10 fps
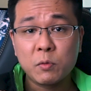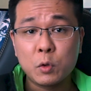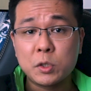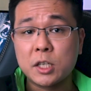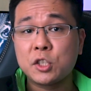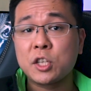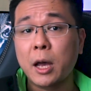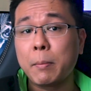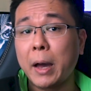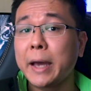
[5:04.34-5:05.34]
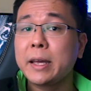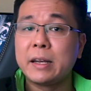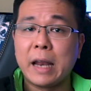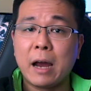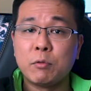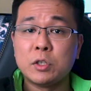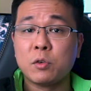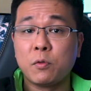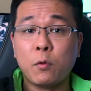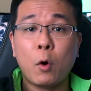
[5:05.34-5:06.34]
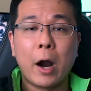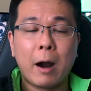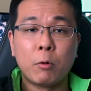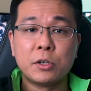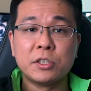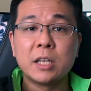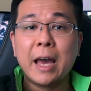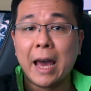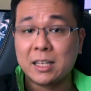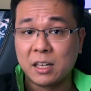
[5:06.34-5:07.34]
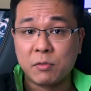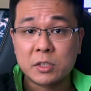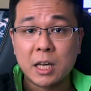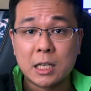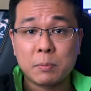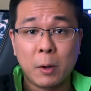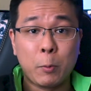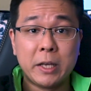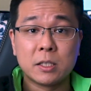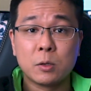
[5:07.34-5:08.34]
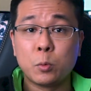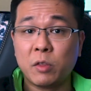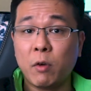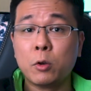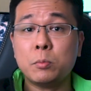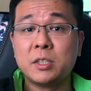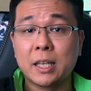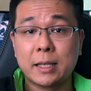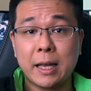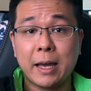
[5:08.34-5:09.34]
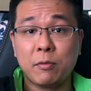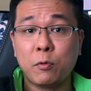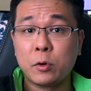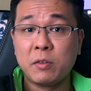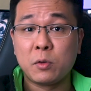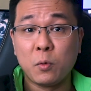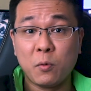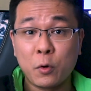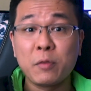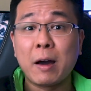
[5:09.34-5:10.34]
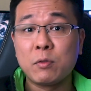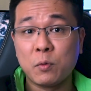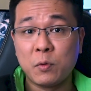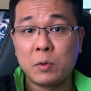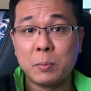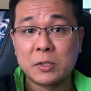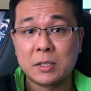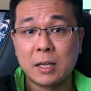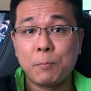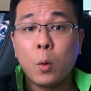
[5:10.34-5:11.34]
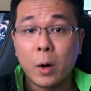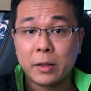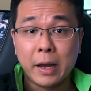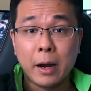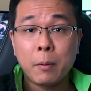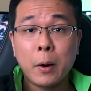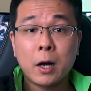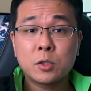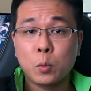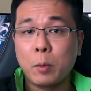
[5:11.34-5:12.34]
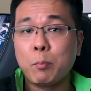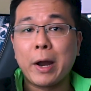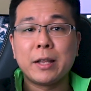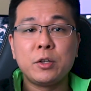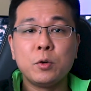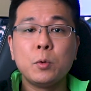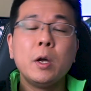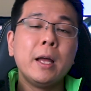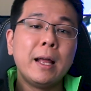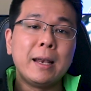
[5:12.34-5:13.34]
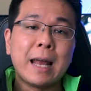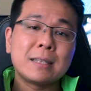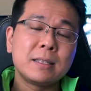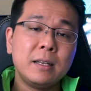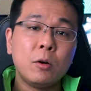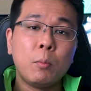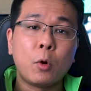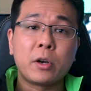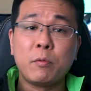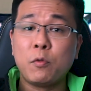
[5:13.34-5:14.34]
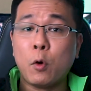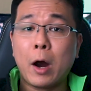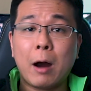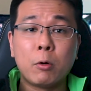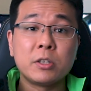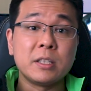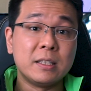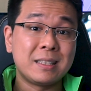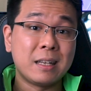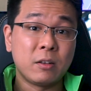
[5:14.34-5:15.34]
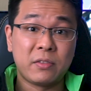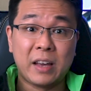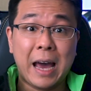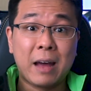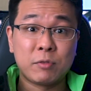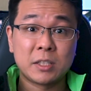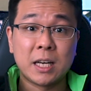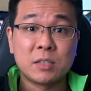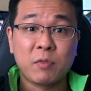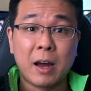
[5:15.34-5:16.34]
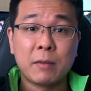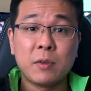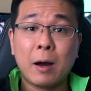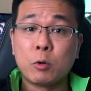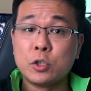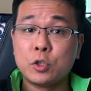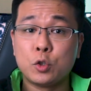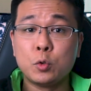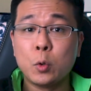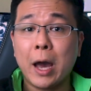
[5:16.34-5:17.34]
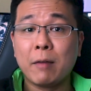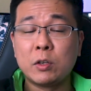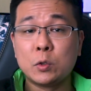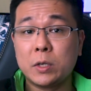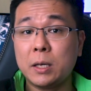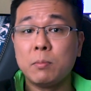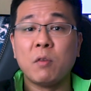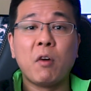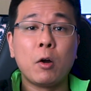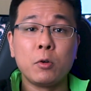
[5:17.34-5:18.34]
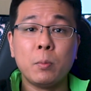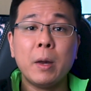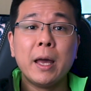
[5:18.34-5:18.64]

usage time, I get an average of 4 hours as advertised by Razer, with volume set at 45 to 50%, while the AirPods, when brand new, lasted a little more than 4 hours instead of the advertised 5 hours due to having to keep the volume